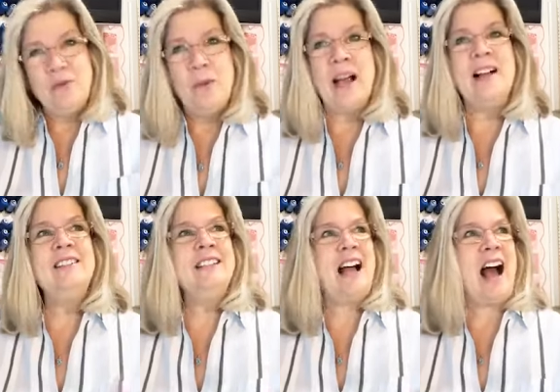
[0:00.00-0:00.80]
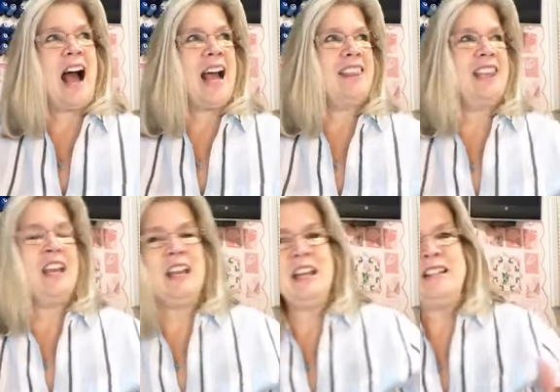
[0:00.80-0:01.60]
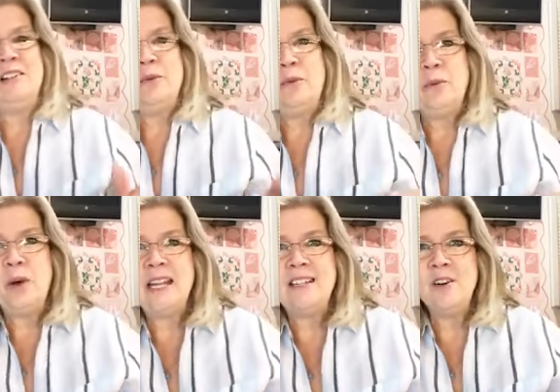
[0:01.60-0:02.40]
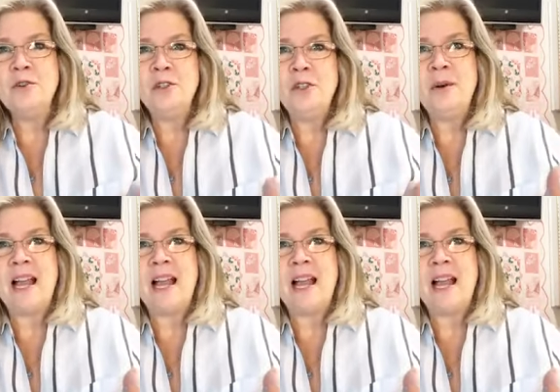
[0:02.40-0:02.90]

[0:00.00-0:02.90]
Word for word: Well, I think we don't do